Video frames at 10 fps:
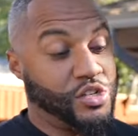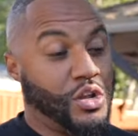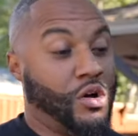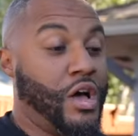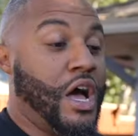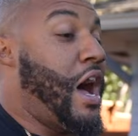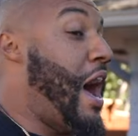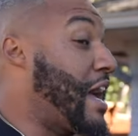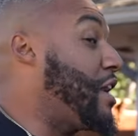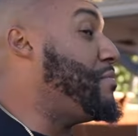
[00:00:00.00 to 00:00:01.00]
you know,
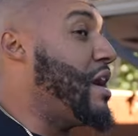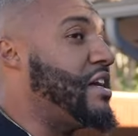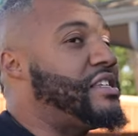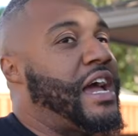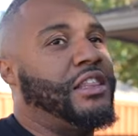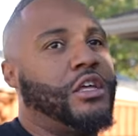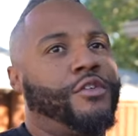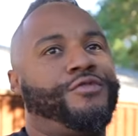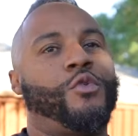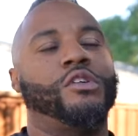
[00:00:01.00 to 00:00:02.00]
I gotta be honest, I ain't
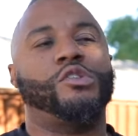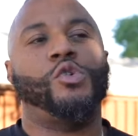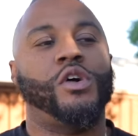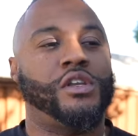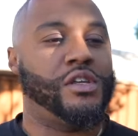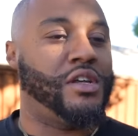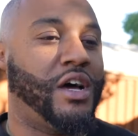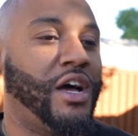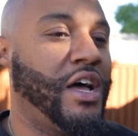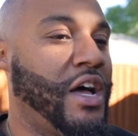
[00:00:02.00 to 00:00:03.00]
looking forward to it,
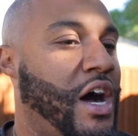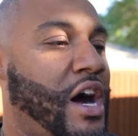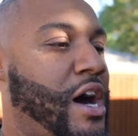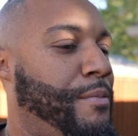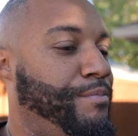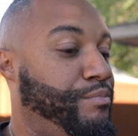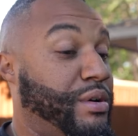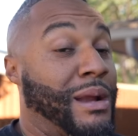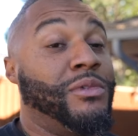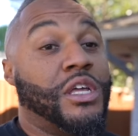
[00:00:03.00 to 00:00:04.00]

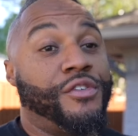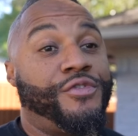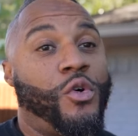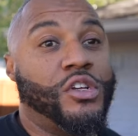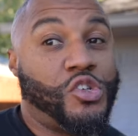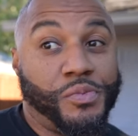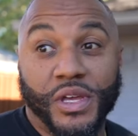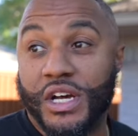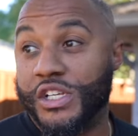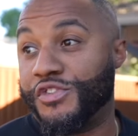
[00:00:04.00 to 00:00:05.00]
but I'm looking forward to it
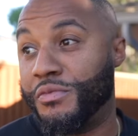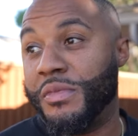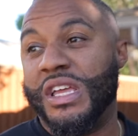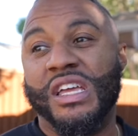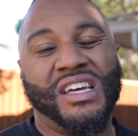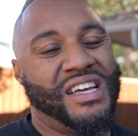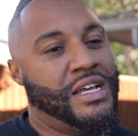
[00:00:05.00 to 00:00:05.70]
because for me,